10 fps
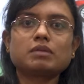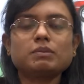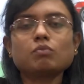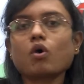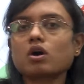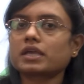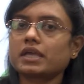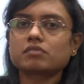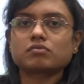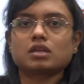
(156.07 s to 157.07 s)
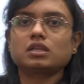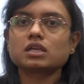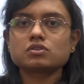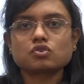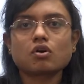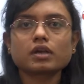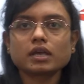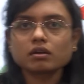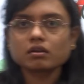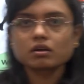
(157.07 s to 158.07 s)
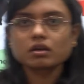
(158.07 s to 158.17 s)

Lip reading: maybe walking, running, jogging.